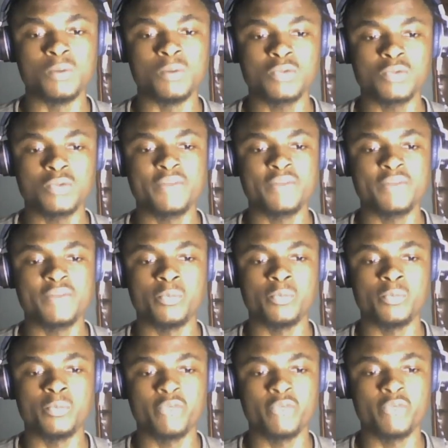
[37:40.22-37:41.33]
So have a
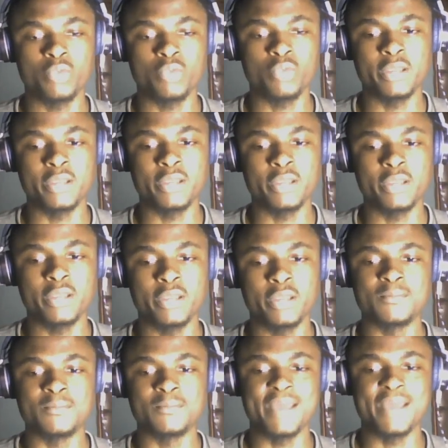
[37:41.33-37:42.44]
great weekend, guys.
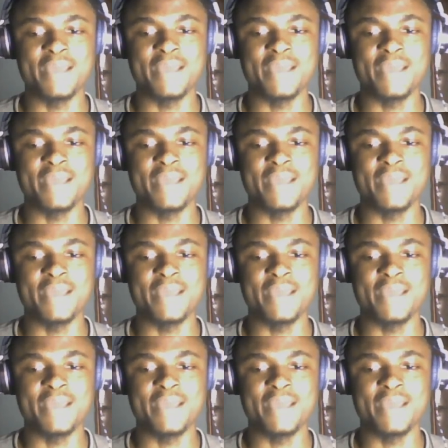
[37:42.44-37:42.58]
Bye.